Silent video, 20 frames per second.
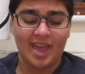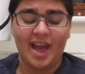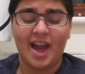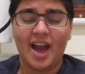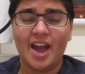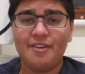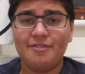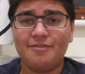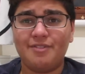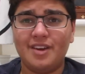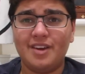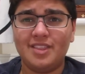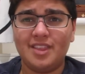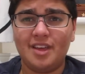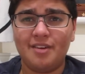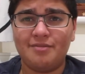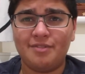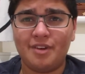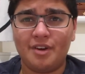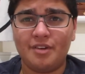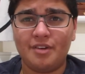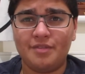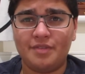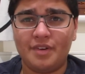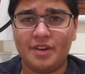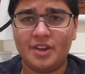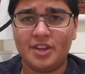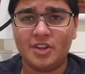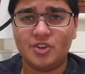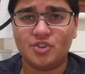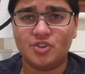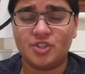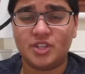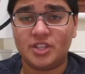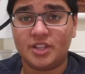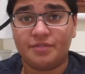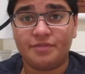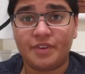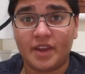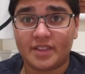I find that very, very
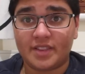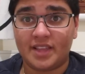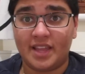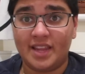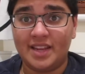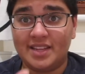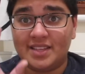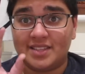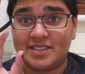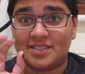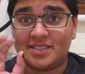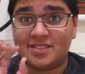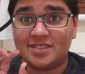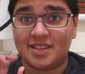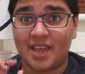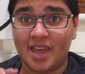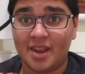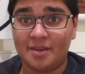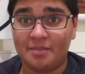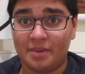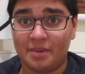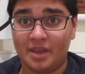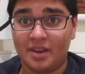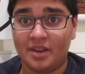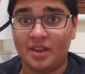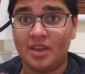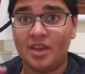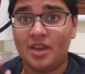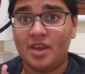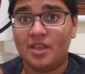interesting. The fact that it is Sandman